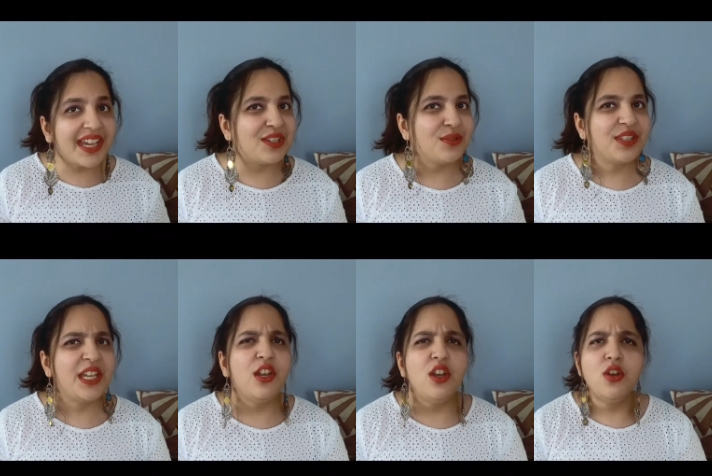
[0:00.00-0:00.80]
get to
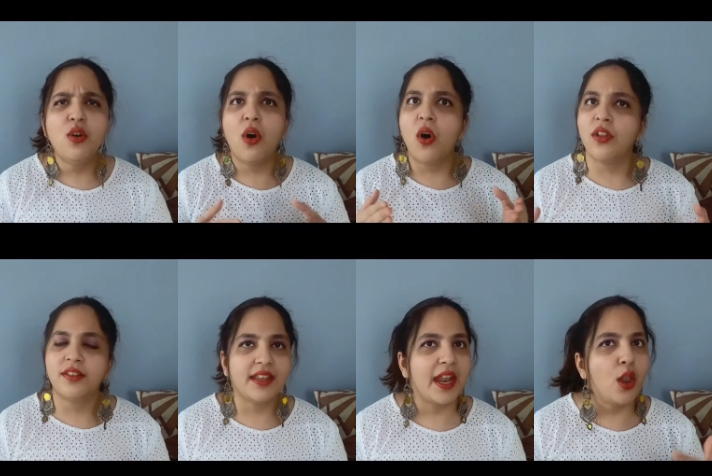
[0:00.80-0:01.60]
see
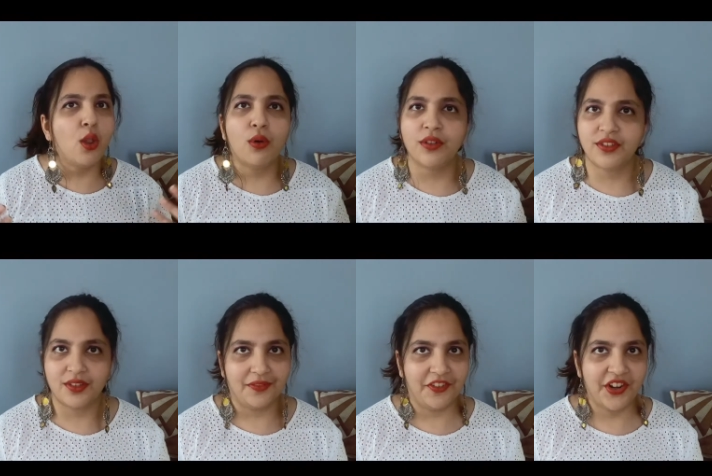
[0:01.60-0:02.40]
loads and loads of